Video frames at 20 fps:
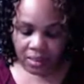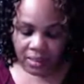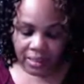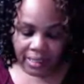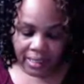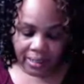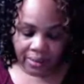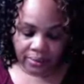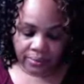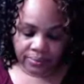
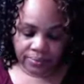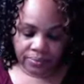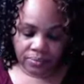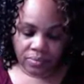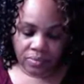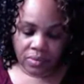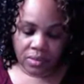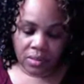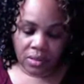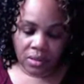Now,
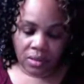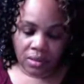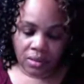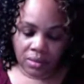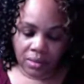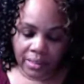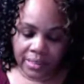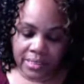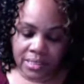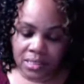
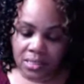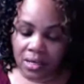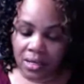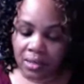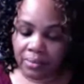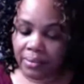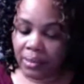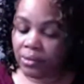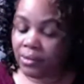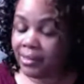let's
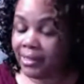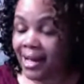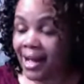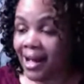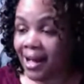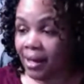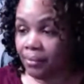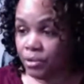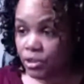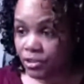talk about an
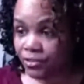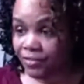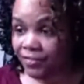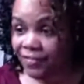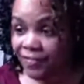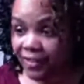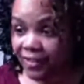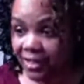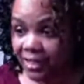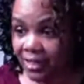option
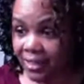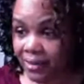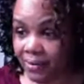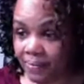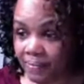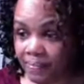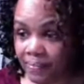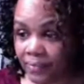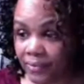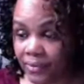fee.
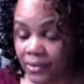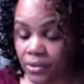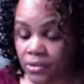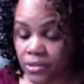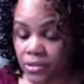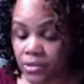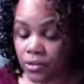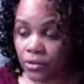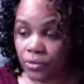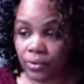
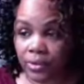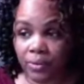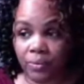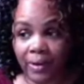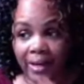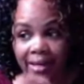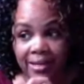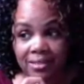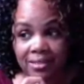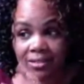Those are the
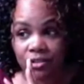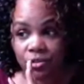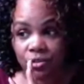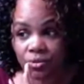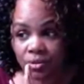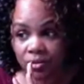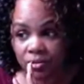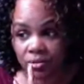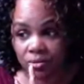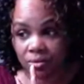three
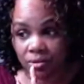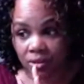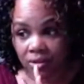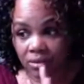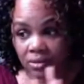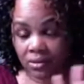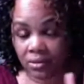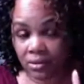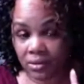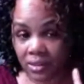ways that you can
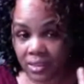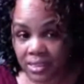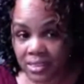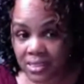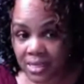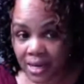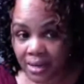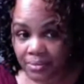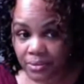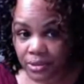do your
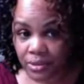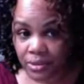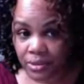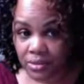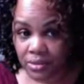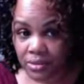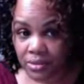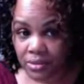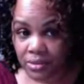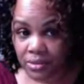lease
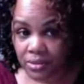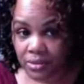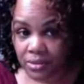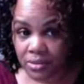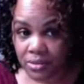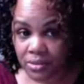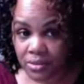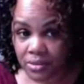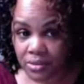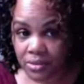option.
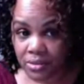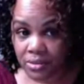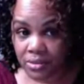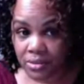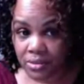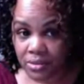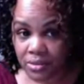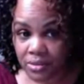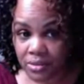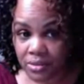You
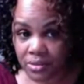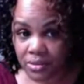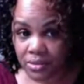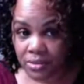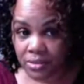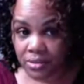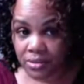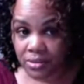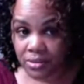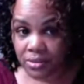can
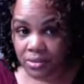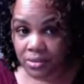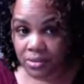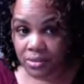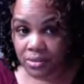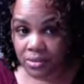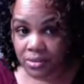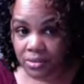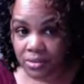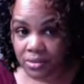
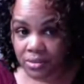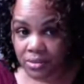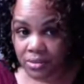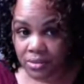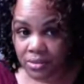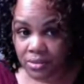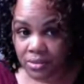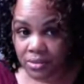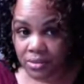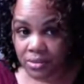do a fixed
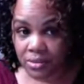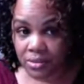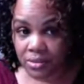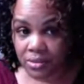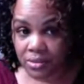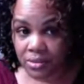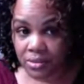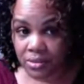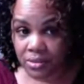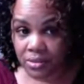rate,
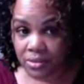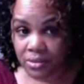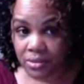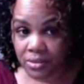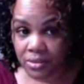you can do the